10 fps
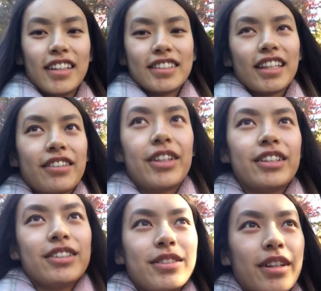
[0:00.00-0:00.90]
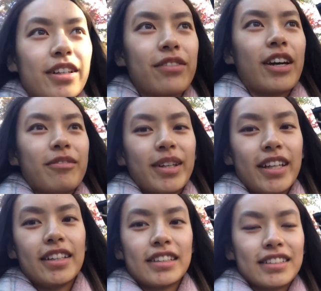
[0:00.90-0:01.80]
It's like where you do 25
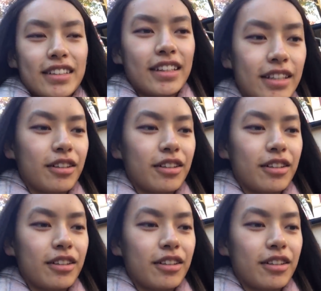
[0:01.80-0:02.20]
minutes